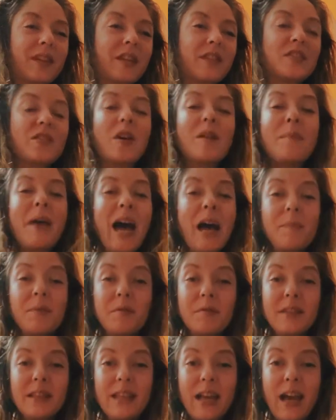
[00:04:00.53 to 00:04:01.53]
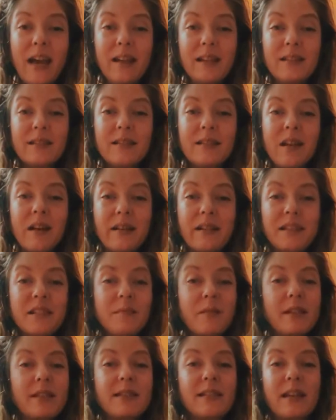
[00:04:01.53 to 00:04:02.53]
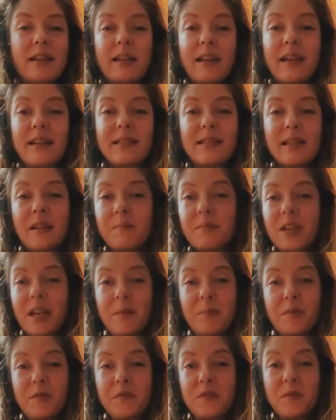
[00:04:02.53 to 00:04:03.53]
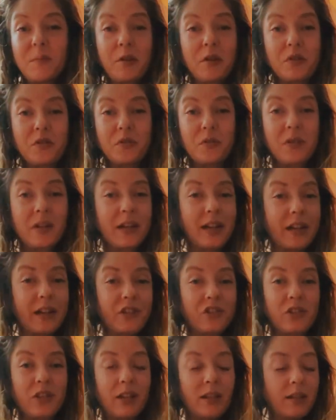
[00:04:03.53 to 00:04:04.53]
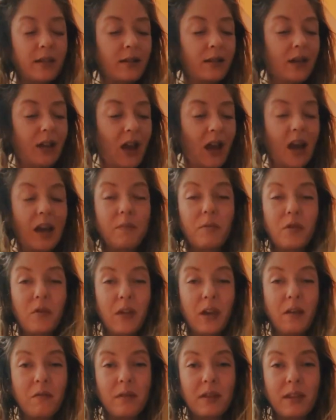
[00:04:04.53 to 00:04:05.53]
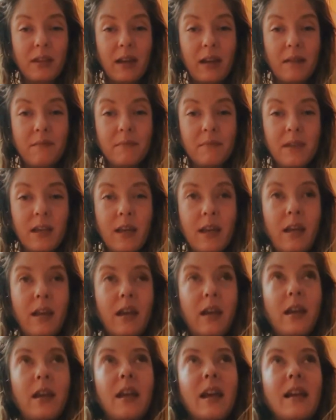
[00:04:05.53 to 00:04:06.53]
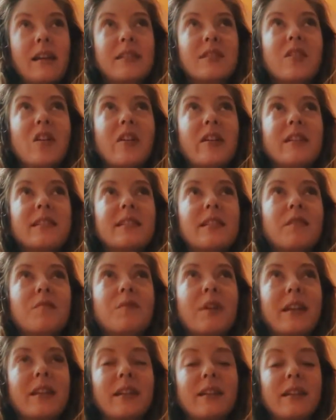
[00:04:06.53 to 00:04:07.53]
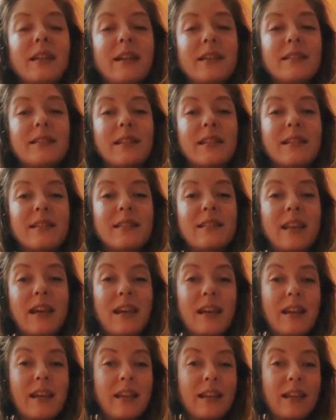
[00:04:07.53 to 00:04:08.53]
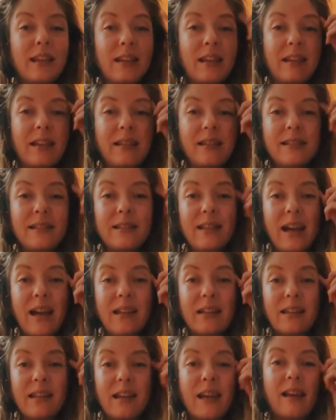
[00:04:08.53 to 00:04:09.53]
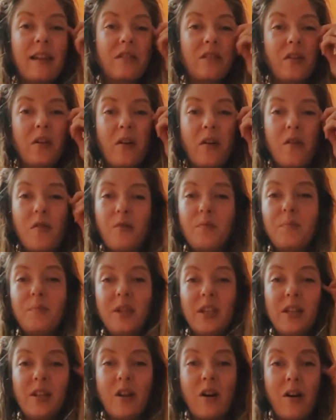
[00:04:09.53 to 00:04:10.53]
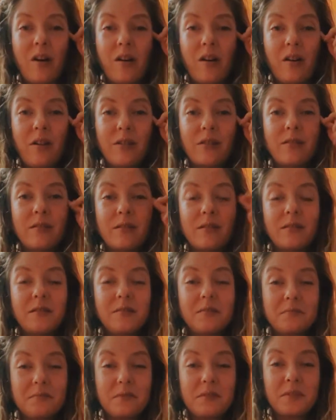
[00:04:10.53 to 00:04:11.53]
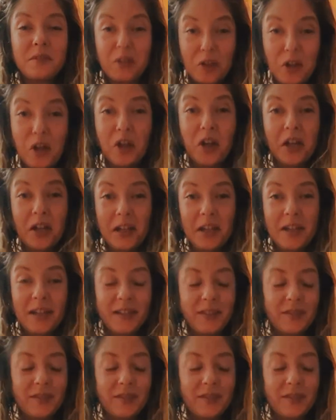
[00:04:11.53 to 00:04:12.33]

So I'm happy with that. As long as my son has some type of spiritual connection, I'm okay with that. As long as he recognizes that he's not the end-all, be-all. Good.